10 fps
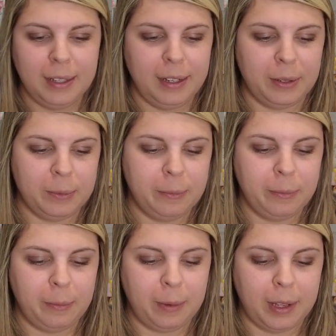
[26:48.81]
You know,
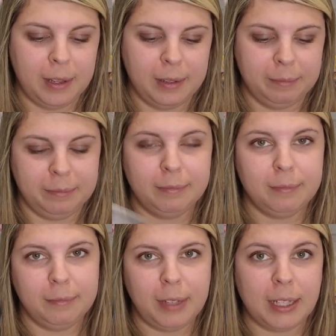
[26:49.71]

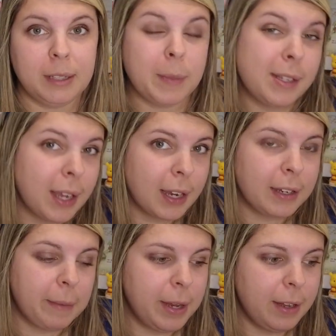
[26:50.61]
this is my second
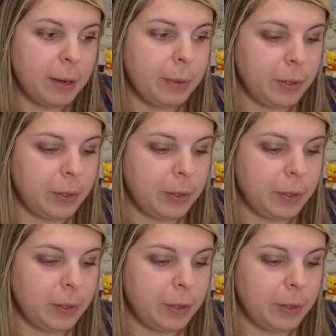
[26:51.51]
time eating there,